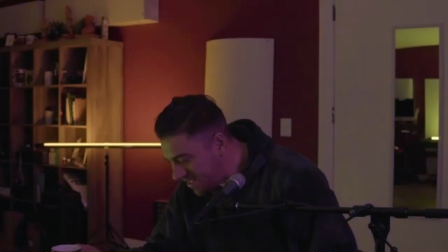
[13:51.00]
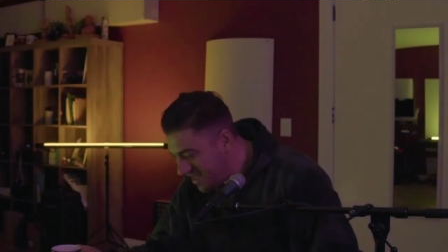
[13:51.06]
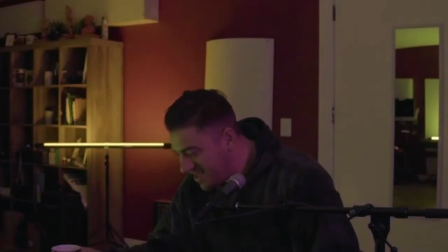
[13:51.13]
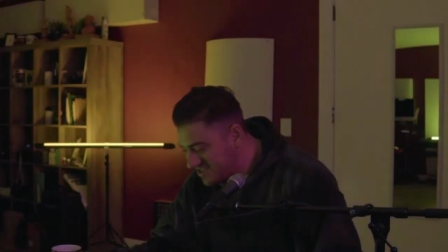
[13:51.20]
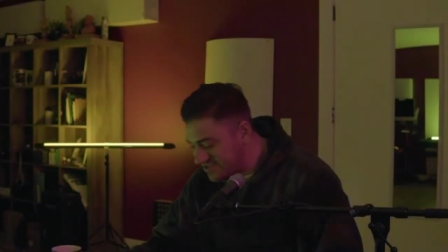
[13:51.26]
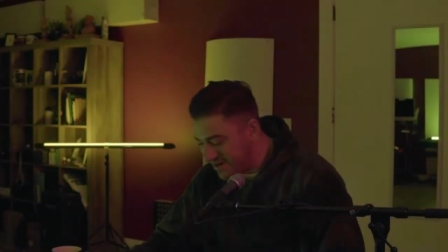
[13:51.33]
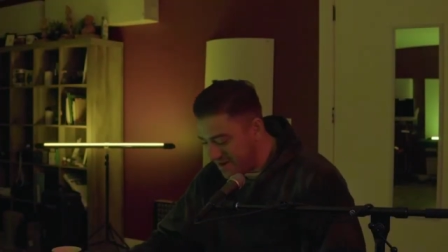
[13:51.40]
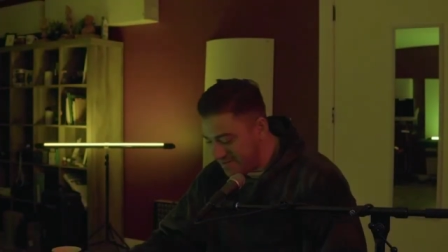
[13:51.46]
That's
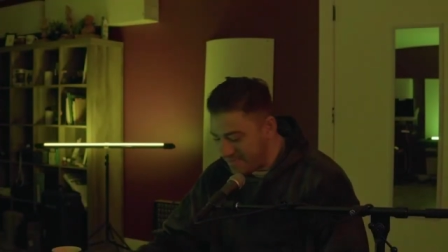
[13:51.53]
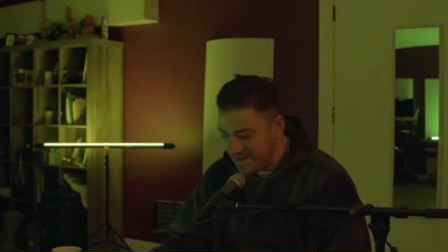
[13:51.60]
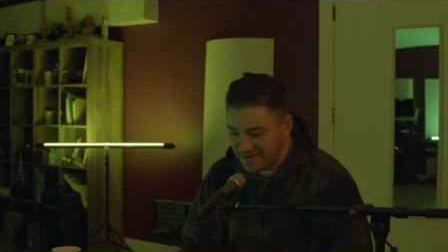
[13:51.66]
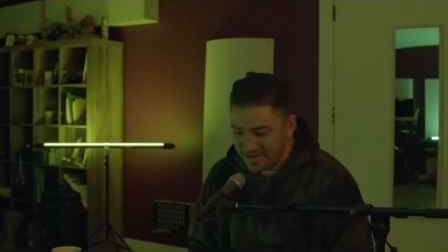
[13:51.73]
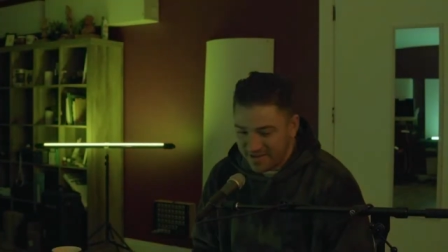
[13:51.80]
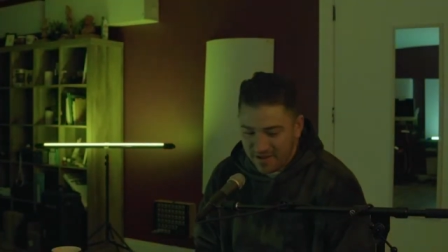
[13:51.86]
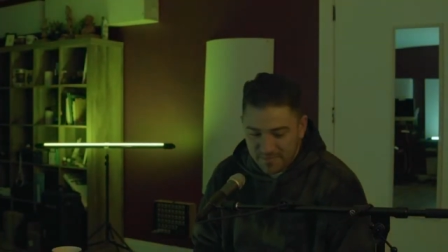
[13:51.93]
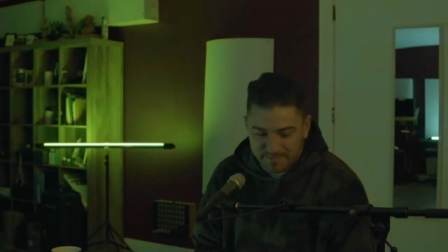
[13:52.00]
great, man.
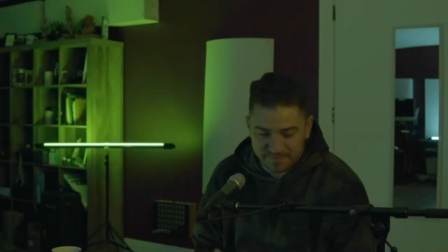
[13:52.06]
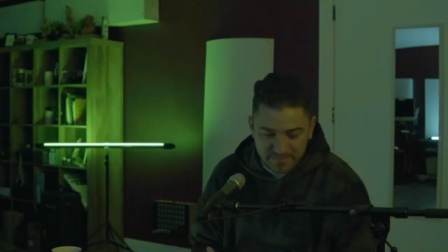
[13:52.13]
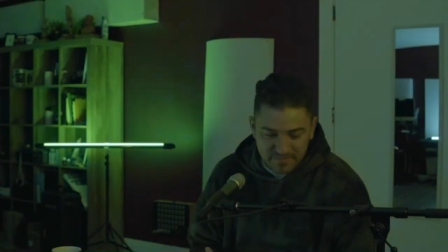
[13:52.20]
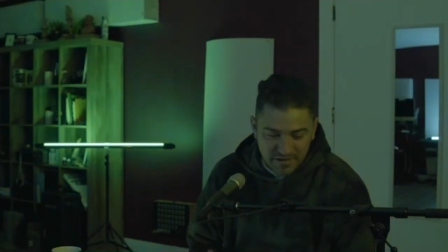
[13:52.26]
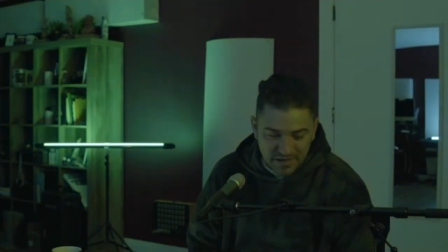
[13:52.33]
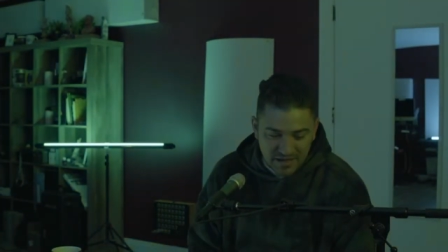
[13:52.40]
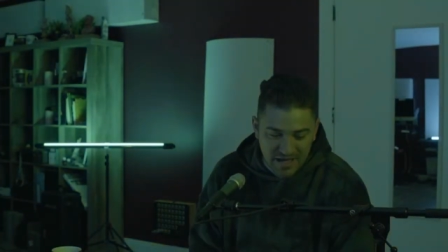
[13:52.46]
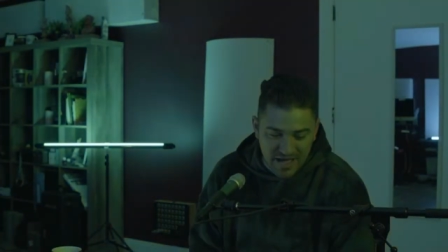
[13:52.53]
Um,
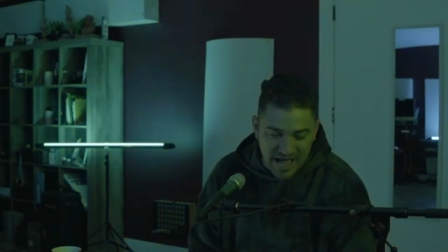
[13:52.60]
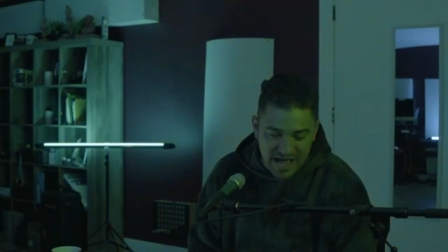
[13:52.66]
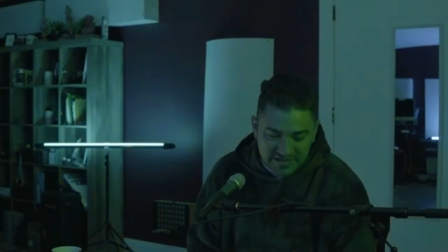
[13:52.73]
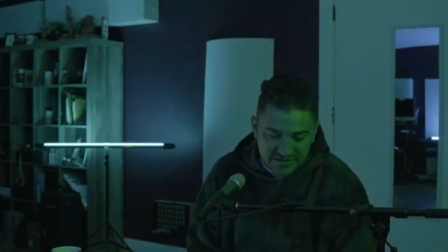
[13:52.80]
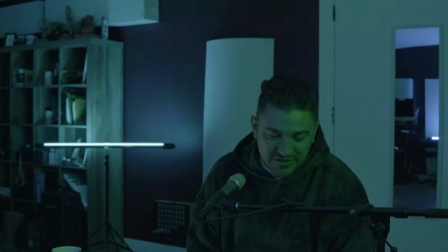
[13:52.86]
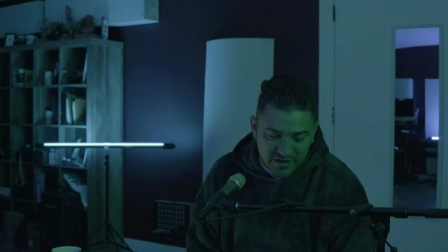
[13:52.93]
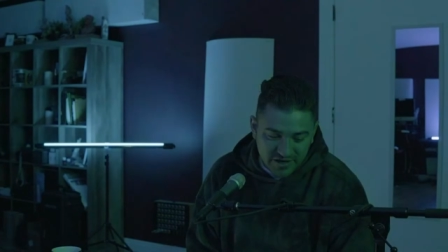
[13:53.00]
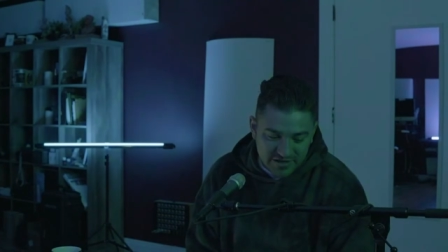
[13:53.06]
as
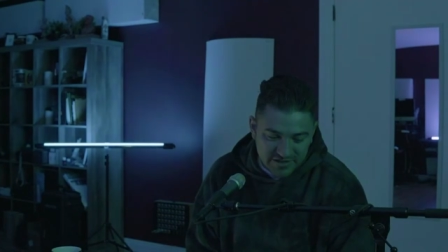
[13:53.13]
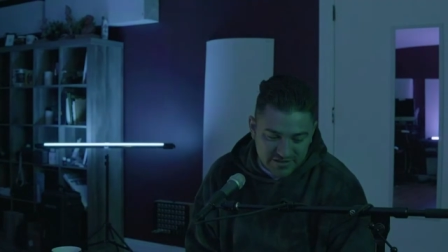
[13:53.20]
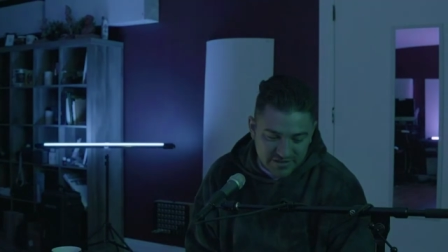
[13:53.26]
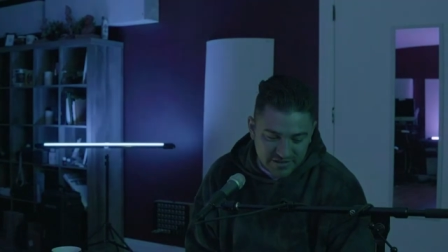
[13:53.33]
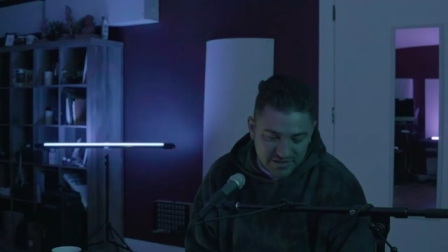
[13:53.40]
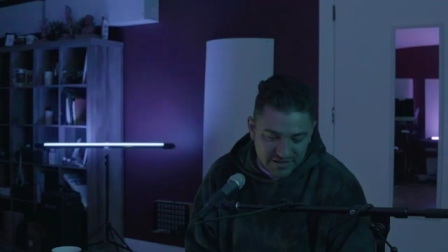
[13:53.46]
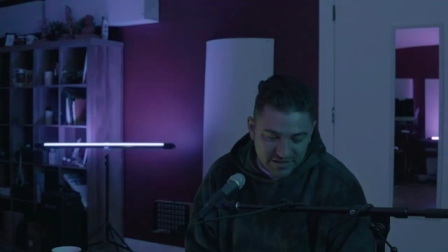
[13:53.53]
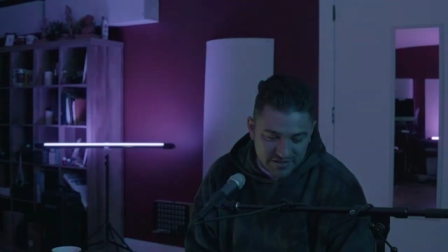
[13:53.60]
an artist, do
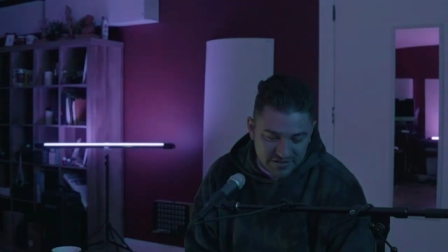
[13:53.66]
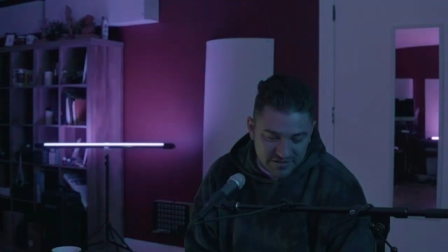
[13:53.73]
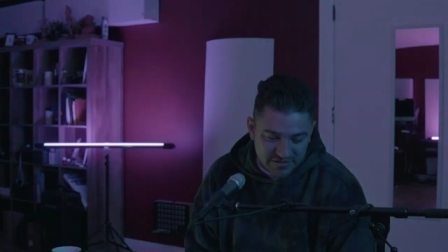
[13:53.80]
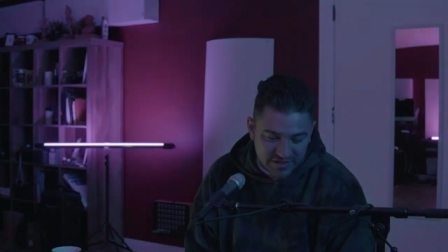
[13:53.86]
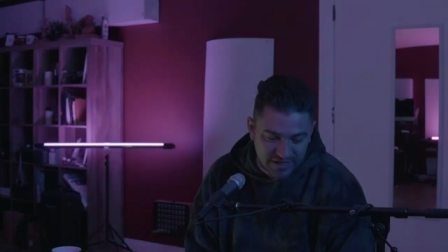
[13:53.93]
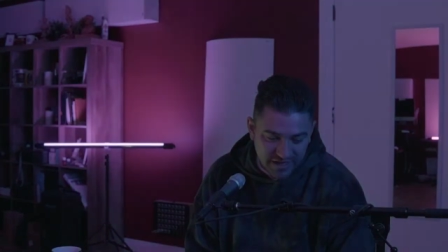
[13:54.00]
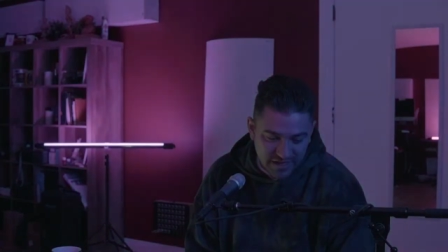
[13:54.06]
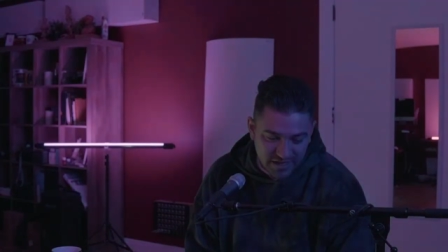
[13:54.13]
you think there's
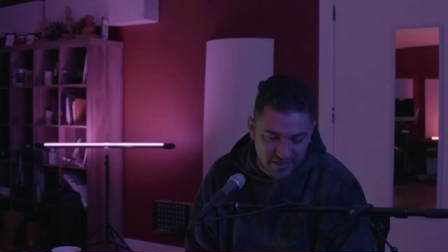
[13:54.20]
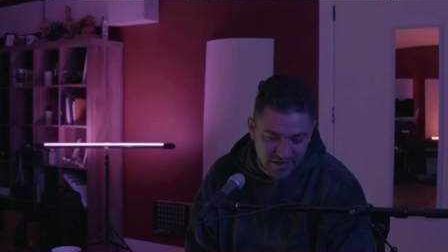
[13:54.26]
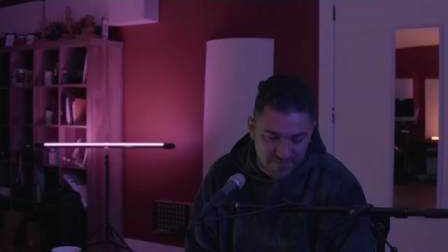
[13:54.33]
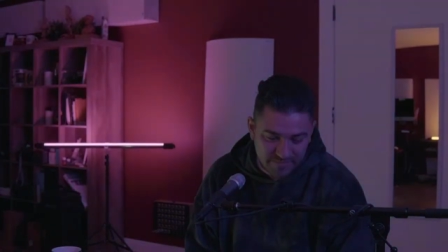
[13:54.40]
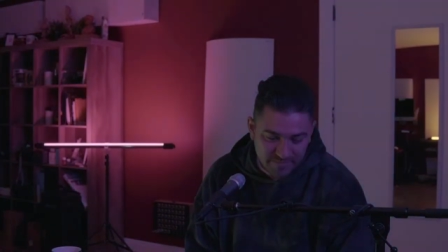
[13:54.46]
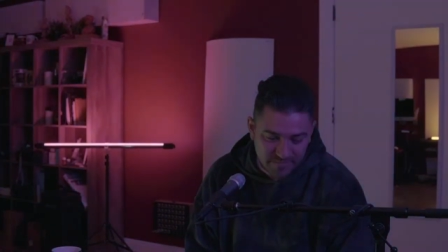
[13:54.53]
any uh,